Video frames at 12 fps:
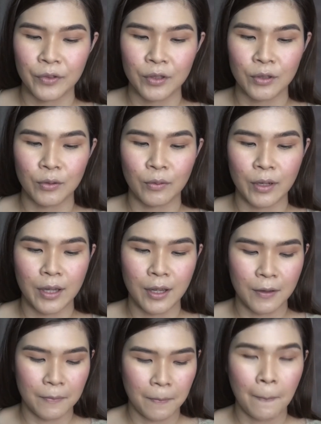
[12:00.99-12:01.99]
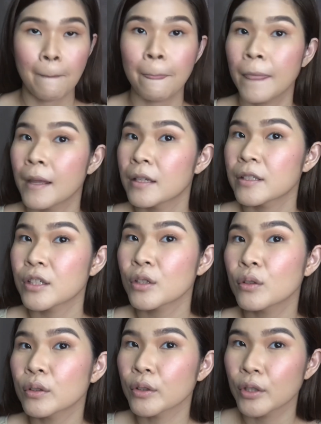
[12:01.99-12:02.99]
So, ayan. Si
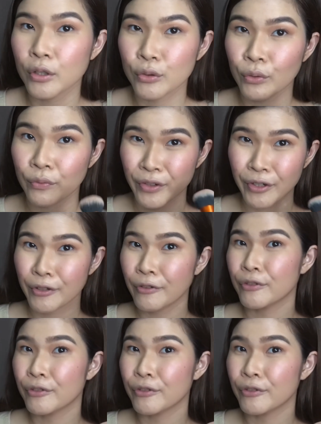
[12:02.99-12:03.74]
Good Girl, super